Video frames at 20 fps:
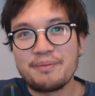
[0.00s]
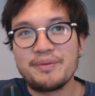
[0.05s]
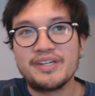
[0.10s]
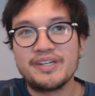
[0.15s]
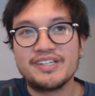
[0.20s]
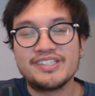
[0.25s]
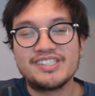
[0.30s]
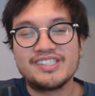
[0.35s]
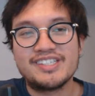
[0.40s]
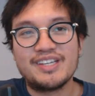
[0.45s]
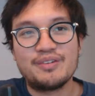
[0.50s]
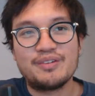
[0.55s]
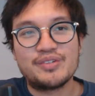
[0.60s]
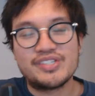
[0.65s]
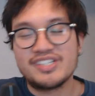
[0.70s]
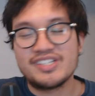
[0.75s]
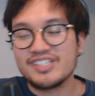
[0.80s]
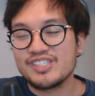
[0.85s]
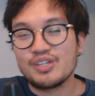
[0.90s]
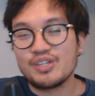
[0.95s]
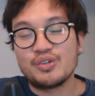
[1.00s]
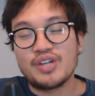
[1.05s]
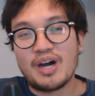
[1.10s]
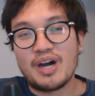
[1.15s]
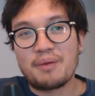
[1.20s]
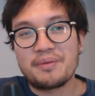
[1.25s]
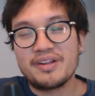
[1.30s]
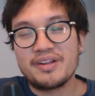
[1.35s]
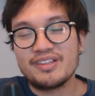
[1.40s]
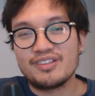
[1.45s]
Because he was just so
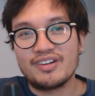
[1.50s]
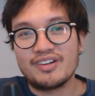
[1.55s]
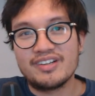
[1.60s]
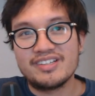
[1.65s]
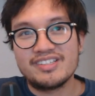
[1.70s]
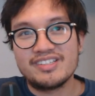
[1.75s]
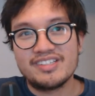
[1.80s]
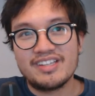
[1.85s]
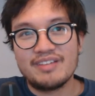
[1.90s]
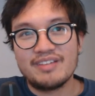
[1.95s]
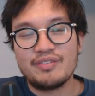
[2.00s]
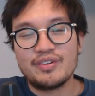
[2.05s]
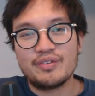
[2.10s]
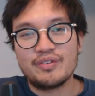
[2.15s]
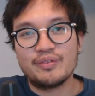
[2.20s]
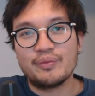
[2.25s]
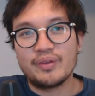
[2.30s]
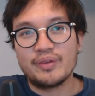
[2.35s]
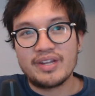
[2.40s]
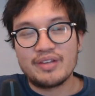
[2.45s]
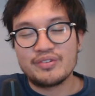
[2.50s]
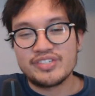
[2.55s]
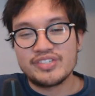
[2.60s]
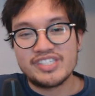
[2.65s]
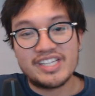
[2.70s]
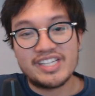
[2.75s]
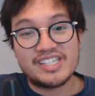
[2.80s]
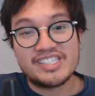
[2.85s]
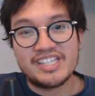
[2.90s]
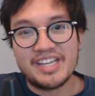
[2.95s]
dominant throughout, even when he was
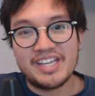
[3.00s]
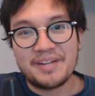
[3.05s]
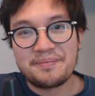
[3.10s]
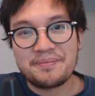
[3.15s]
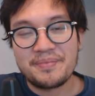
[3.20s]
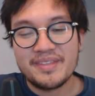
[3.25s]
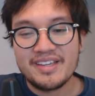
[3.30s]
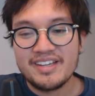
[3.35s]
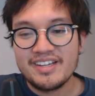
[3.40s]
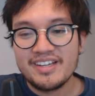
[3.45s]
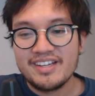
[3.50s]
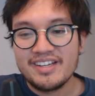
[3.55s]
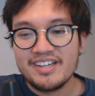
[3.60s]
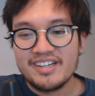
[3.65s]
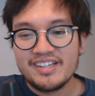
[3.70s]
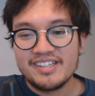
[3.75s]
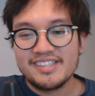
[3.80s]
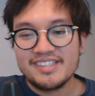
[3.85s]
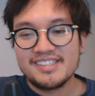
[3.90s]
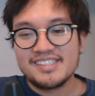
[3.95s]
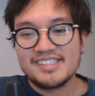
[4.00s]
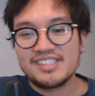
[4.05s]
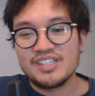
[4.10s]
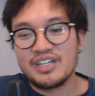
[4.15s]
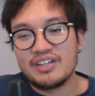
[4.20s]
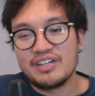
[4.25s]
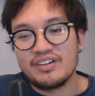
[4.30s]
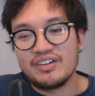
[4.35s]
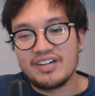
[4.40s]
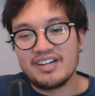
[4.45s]
16.
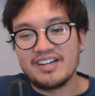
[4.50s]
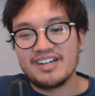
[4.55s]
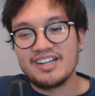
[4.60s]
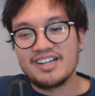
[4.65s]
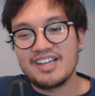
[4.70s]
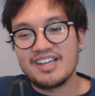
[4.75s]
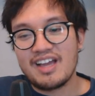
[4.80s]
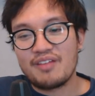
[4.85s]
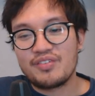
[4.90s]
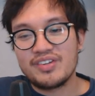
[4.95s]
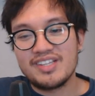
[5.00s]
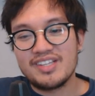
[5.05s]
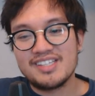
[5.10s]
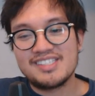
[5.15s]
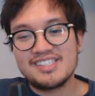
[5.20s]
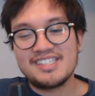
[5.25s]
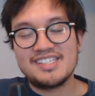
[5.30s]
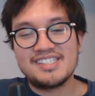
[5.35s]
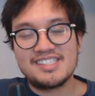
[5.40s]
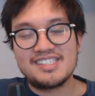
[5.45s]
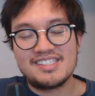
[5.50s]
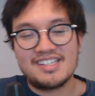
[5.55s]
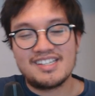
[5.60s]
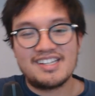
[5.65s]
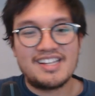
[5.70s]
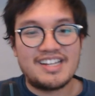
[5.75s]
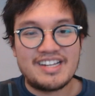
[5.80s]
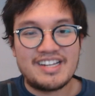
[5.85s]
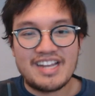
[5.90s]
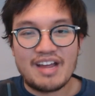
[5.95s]
So after this, he
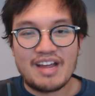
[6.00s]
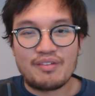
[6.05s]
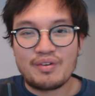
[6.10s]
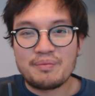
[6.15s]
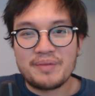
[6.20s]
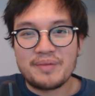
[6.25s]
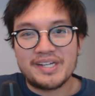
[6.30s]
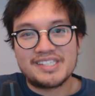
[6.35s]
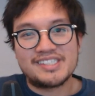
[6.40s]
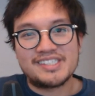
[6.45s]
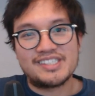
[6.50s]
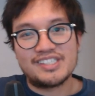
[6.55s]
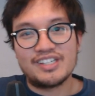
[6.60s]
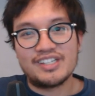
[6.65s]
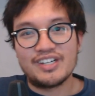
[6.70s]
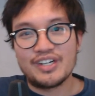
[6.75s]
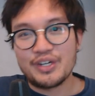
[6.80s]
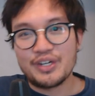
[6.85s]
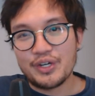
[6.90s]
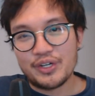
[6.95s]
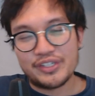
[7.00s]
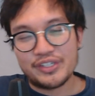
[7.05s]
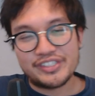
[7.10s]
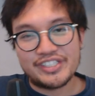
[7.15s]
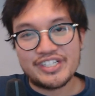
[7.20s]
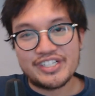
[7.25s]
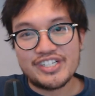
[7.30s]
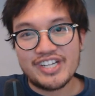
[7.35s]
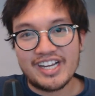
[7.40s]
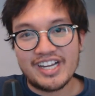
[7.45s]
said he'd never mix girls
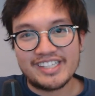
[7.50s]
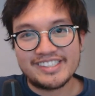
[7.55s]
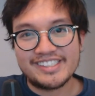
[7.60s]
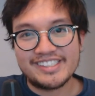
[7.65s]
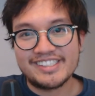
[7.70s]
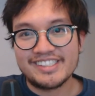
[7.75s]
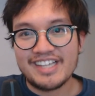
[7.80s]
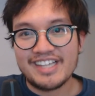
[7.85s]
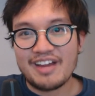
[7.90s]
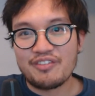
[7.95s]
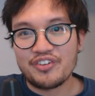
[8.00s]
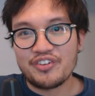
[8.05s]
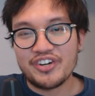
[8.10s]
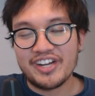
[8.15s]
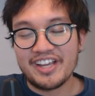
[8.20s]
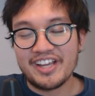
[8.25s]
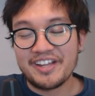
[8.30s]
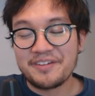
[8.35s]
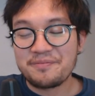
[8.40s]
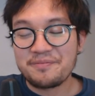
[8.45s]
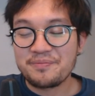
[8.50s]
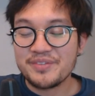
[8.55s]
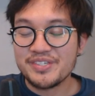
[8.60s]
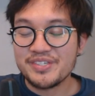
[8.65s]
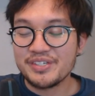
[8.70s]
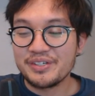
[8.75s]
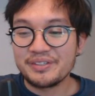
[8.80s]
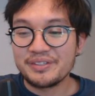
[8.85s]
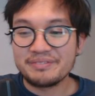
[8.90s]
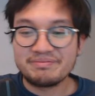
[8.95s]
in chess ever again.
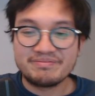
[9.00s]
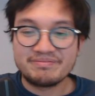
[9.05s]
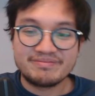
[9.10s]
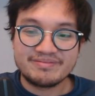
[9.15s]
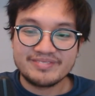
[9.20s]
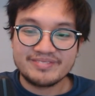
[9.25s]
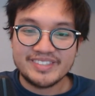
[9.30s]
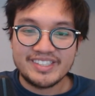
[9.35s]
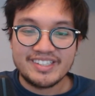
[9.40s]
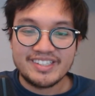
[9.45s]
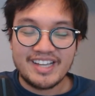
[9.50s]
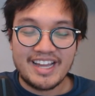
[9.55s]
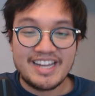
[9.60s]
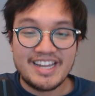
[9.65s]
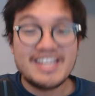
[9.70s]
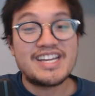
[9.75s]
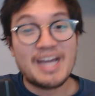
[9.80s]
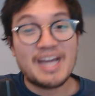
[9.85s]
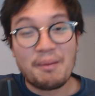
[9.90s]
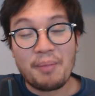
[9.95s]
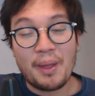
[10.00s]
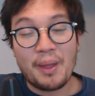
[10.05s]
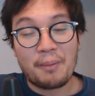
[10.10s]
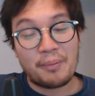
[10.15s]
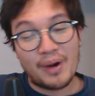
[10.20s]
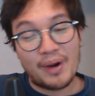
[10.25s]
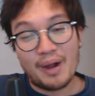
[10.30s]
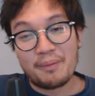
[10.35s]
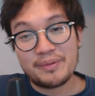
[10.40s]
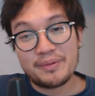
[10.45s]
So, and he kept that
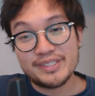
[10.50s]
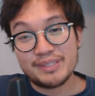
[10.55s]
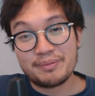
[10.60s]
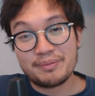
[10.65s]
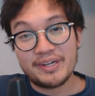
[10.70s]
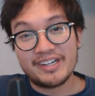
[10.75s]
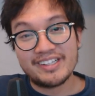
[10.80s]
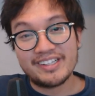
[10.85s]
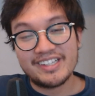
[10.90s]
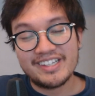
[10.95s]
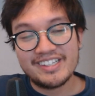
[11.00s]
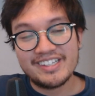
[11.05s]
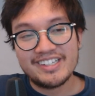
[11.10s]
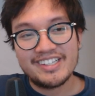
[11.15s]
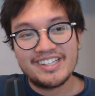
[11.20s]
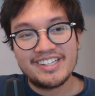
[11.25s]
promise apparently.